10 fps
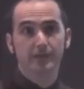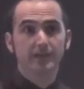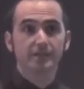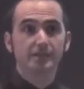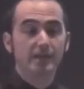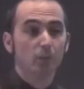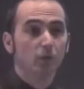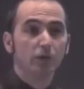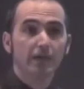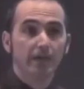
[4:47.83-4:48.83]
That is to say,
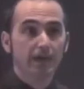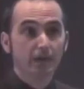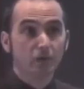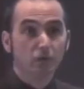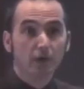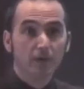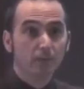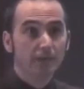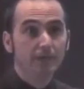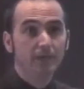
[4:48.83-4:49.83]
we're looking at an
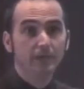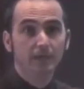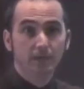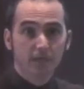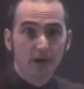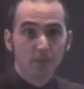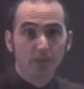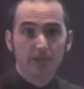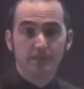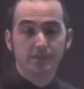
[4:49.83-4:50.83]
incredibly
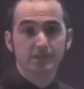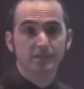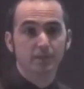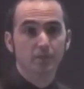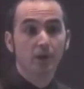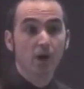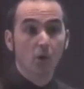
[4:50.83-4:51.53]
complex system.